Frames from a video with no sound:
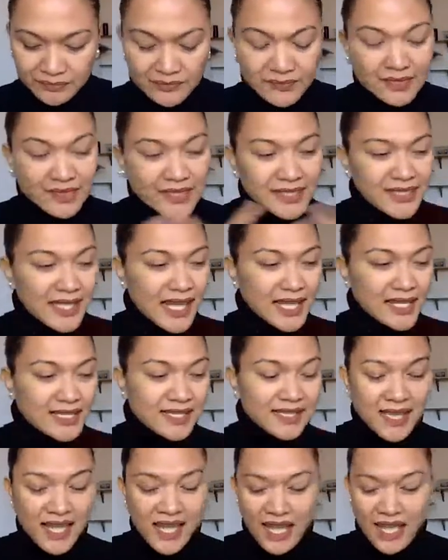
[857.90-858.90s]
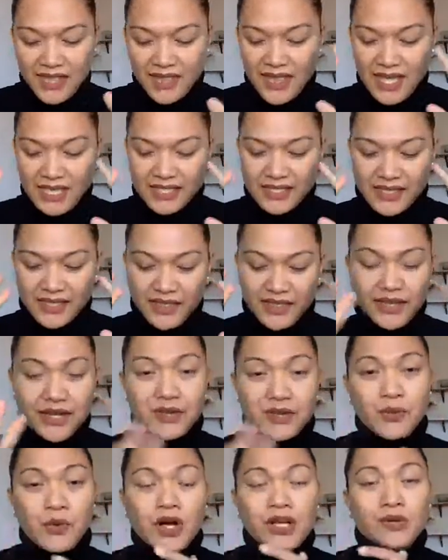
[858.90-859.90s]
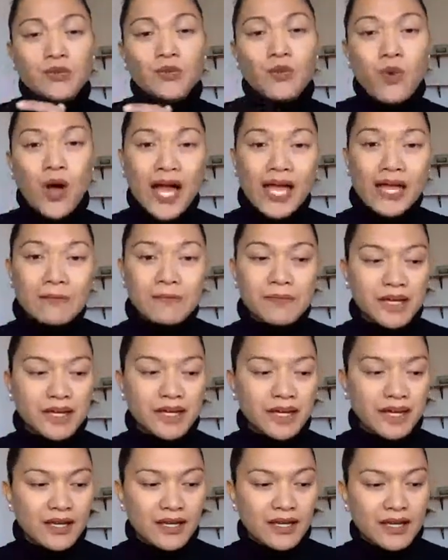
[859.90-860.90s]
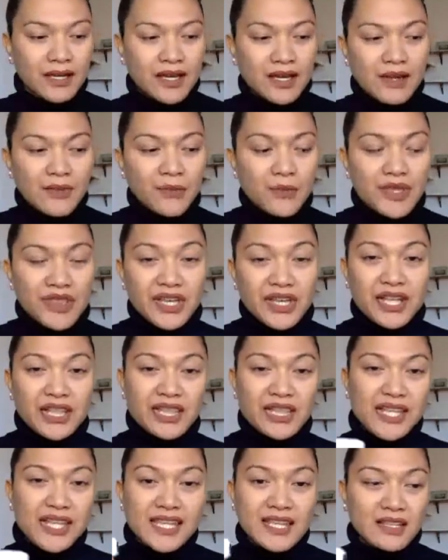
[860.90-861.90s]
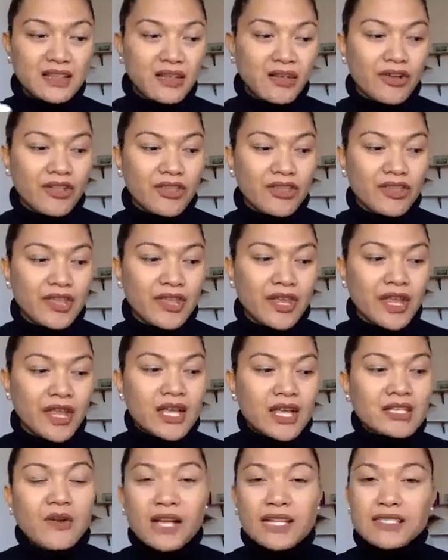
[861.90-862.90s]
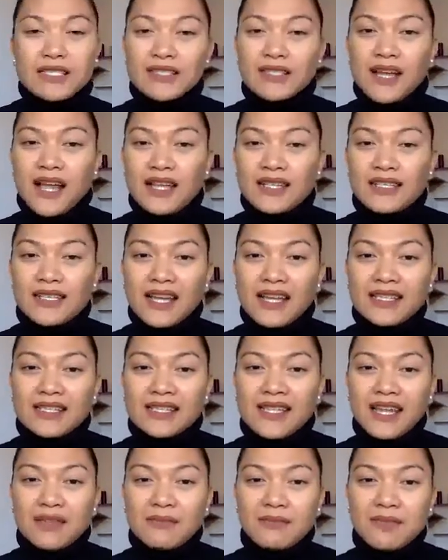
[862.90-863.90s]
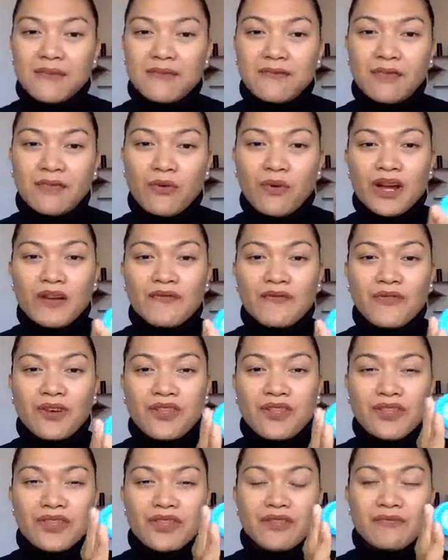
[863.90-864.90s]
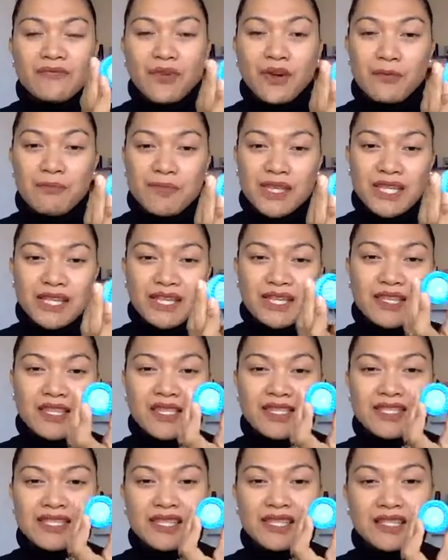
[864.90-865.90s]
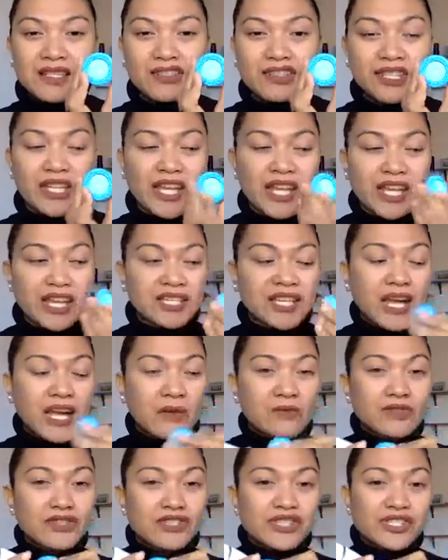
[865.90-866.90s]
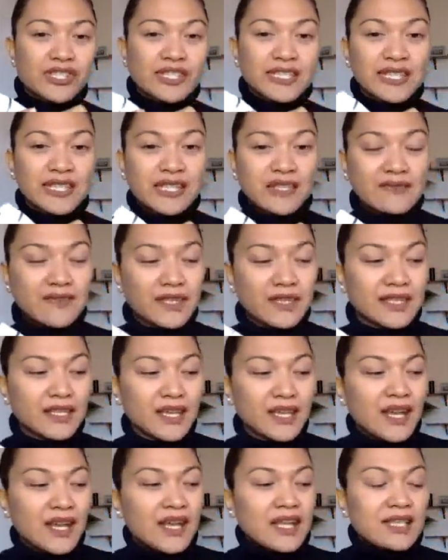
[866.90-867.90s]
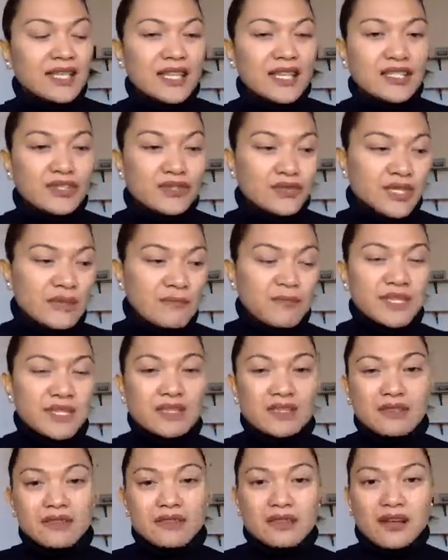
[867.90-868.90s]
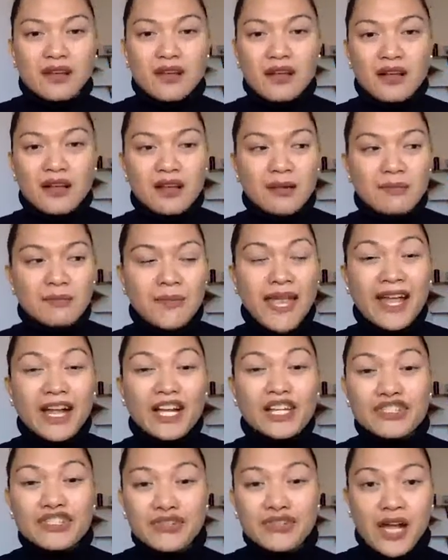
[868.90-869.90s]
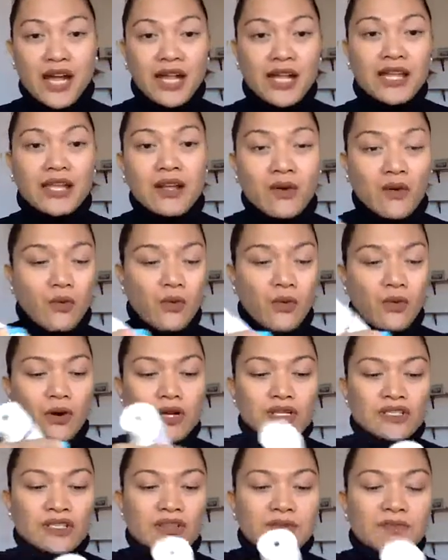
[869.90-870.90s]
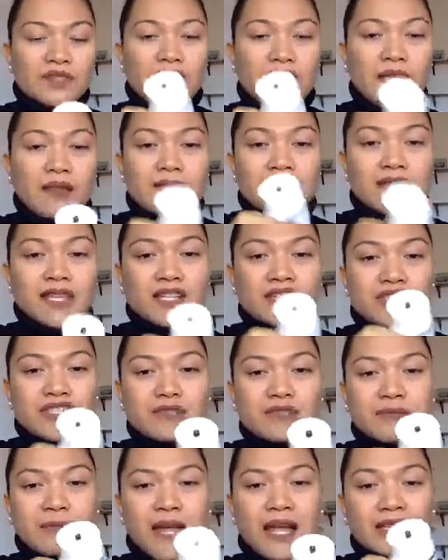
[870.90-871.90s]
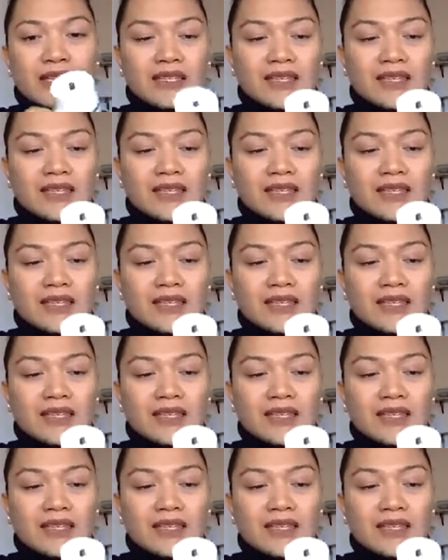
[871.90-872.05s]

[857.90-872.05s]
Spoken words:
next, that's the third one, wipe with a clean cloth. So as I said before, for me, the silicone head, I will just leave it, like, to keep it air dry, or sometimes I just pat